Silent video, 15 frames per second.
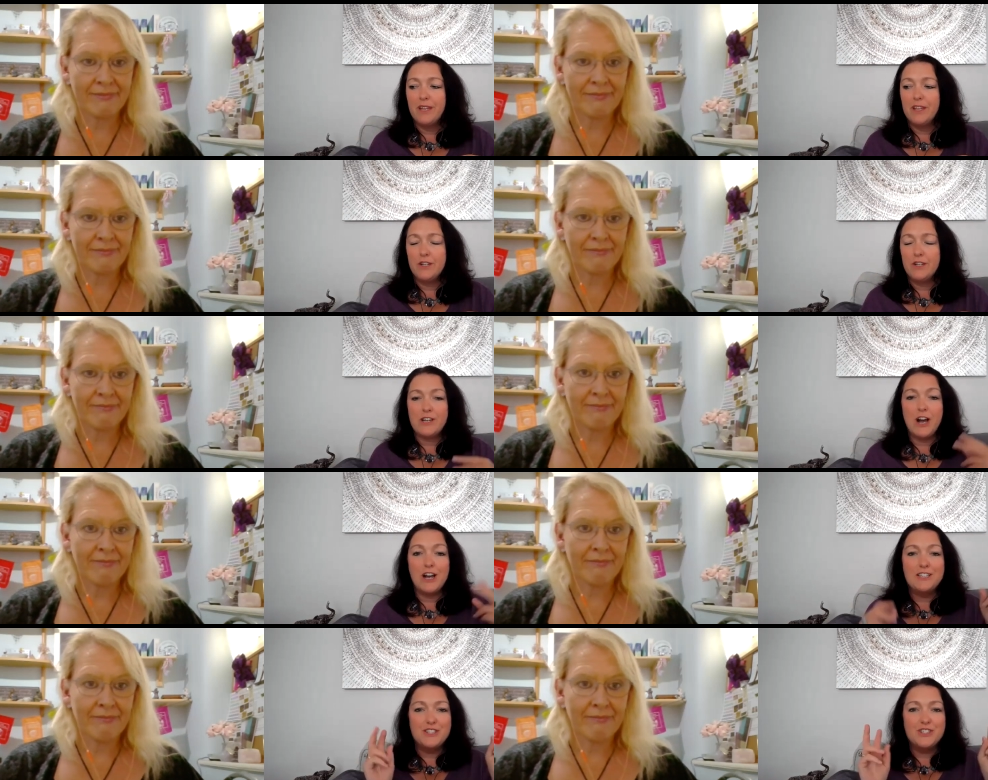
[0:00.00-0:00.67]
Speaker 1: there's
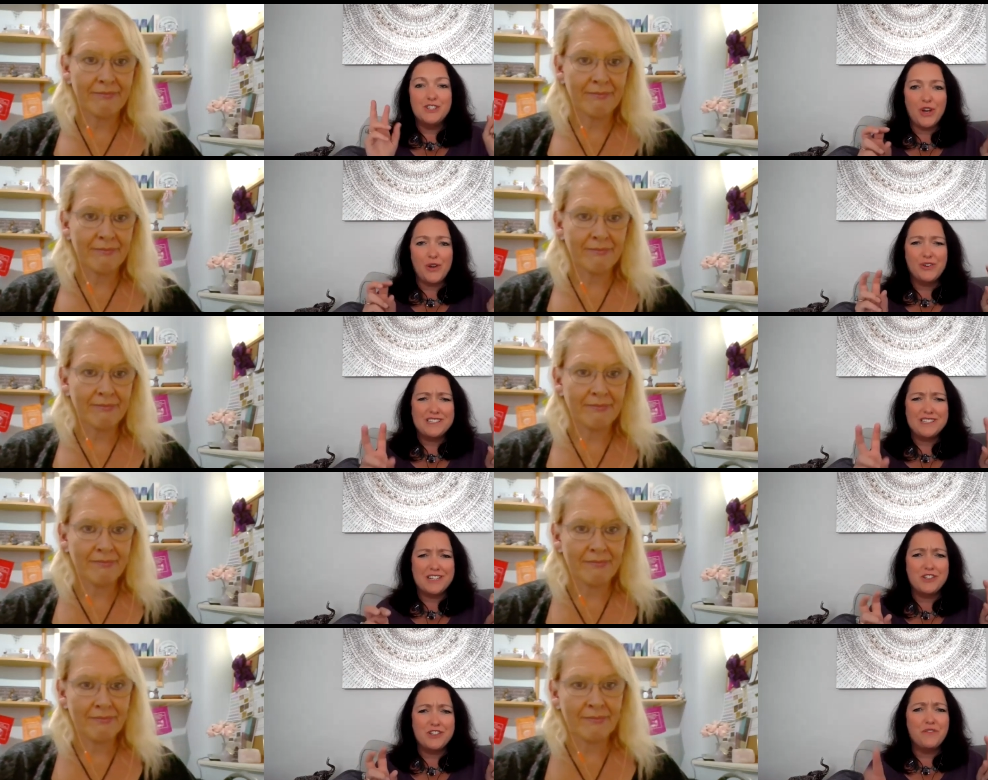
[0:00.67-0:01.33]
kinds of jokes
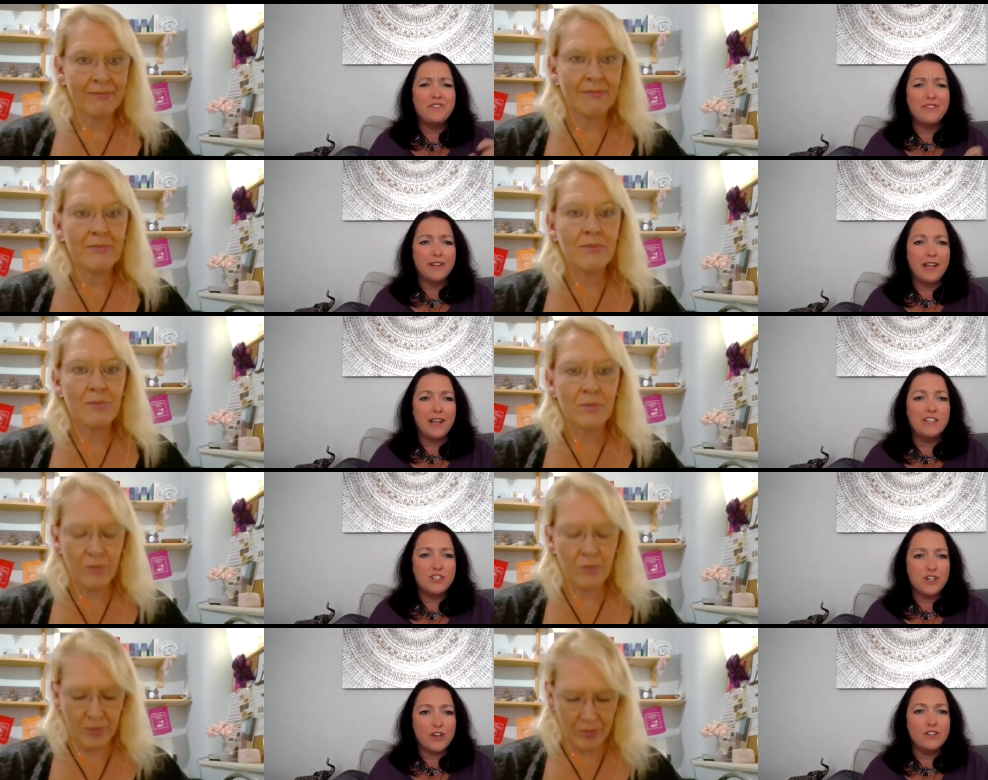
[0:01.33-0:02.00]
that don't feel
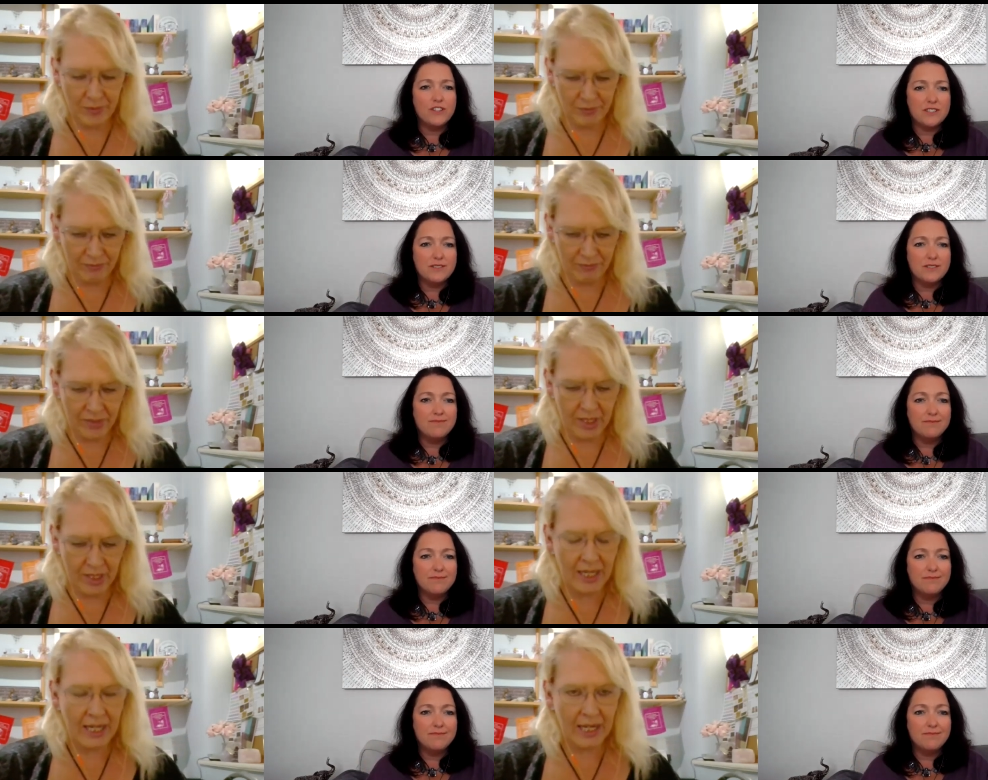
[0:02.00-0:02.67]
like jokes.
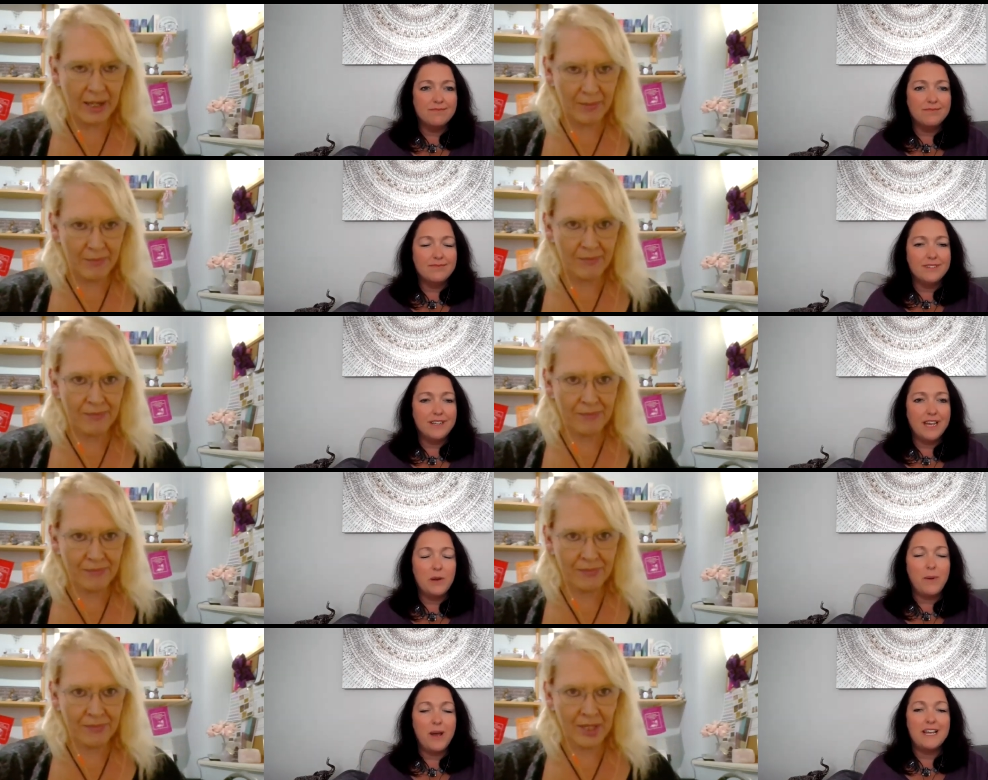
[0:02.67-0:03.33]
Yeah.
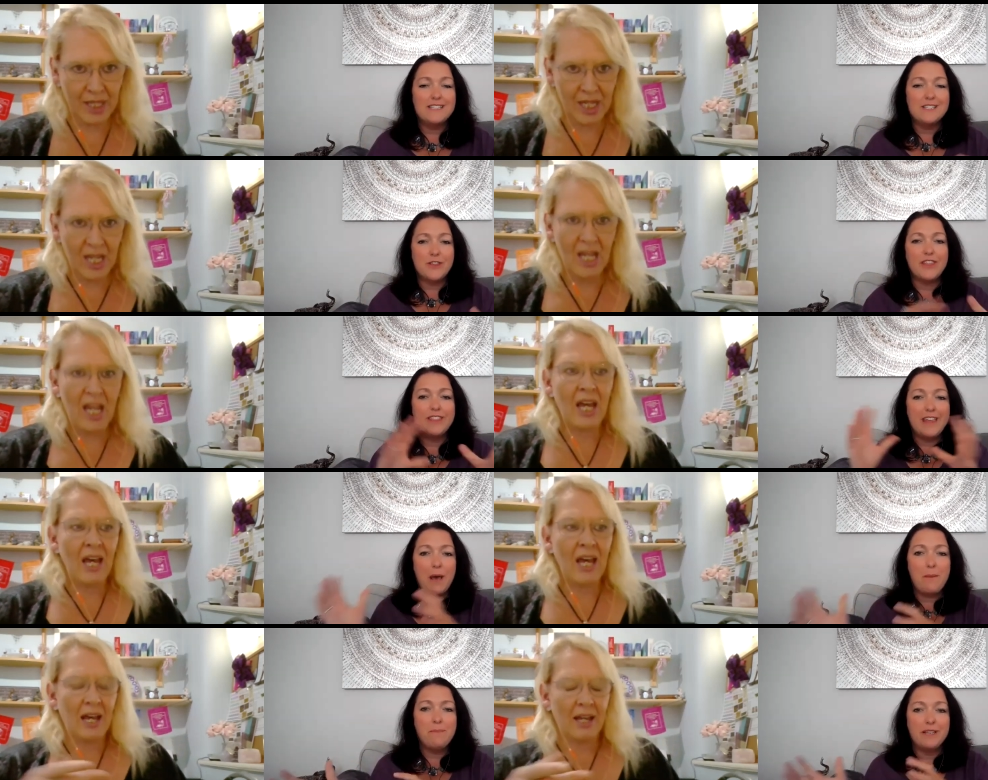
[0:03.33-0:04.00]
In a way, so
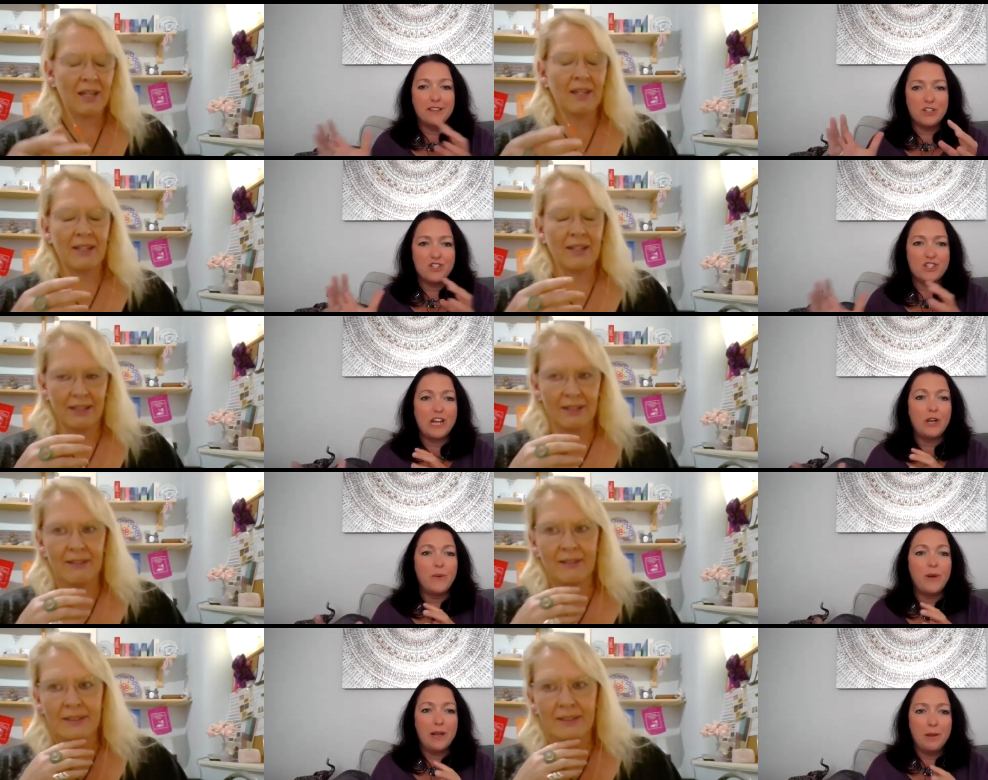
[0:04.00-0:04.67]
that, that being the
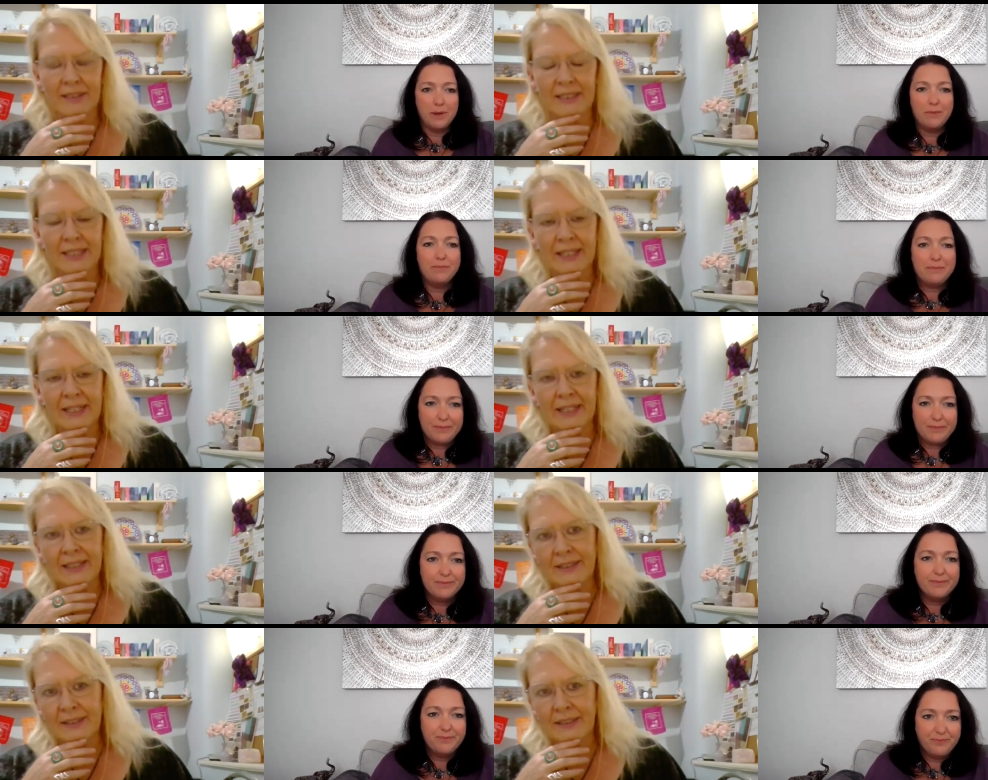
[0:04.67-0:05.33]
shadow element.
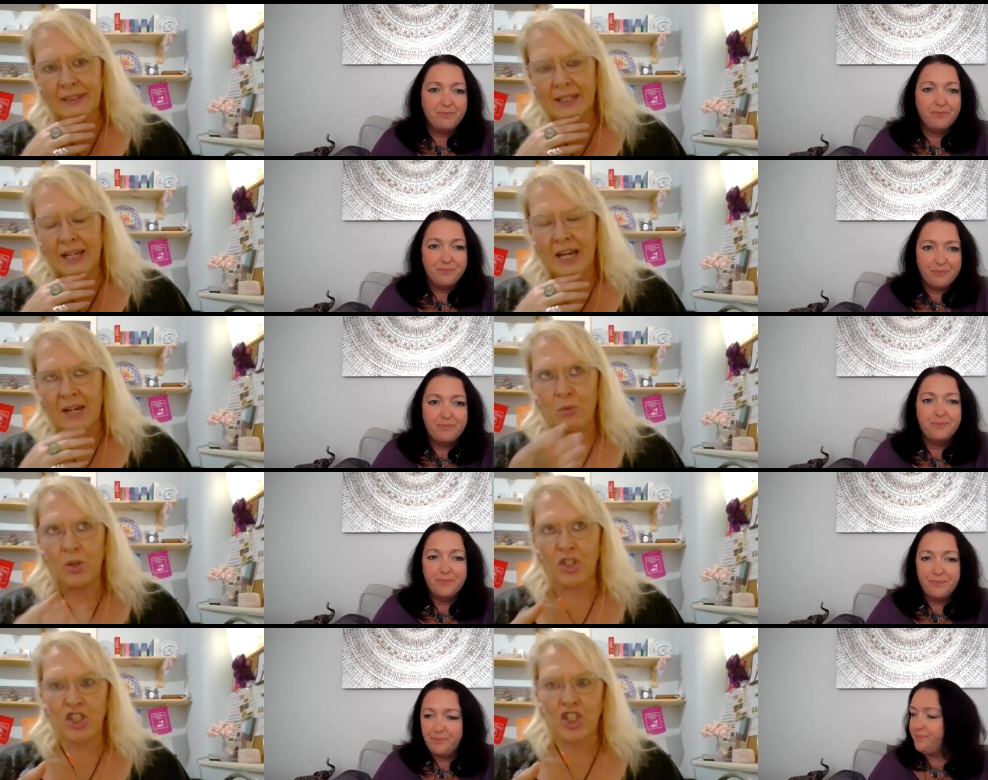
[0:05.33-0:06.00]
Yeah.
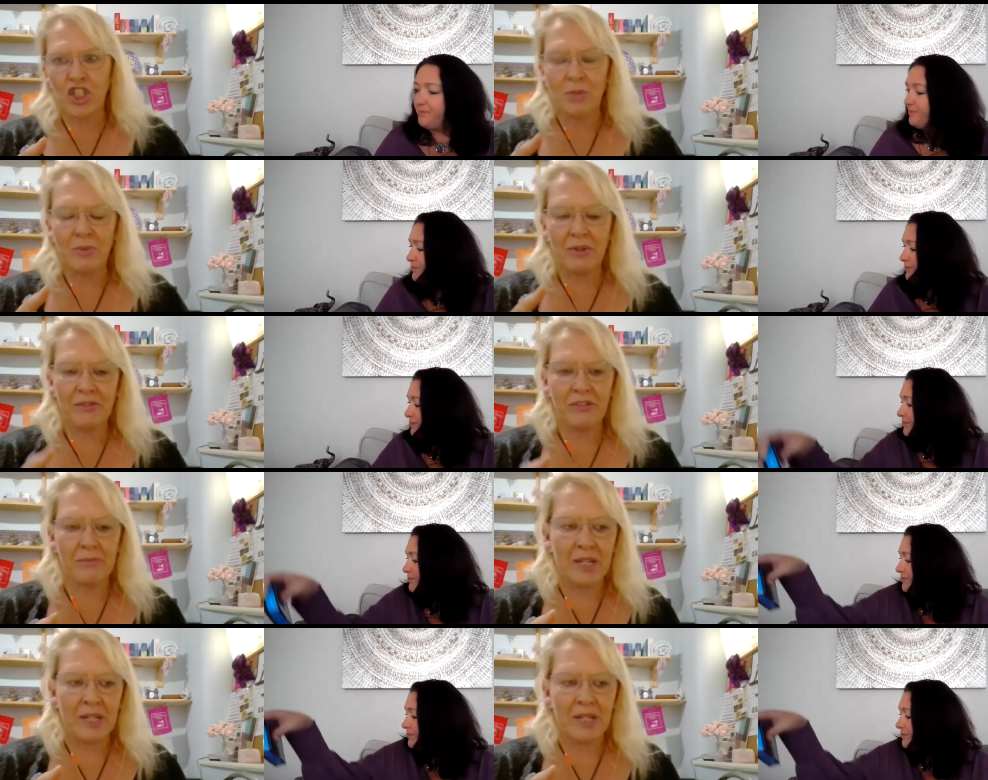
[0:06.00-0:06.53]
Speaker 2: And mm-hmm. what just come up for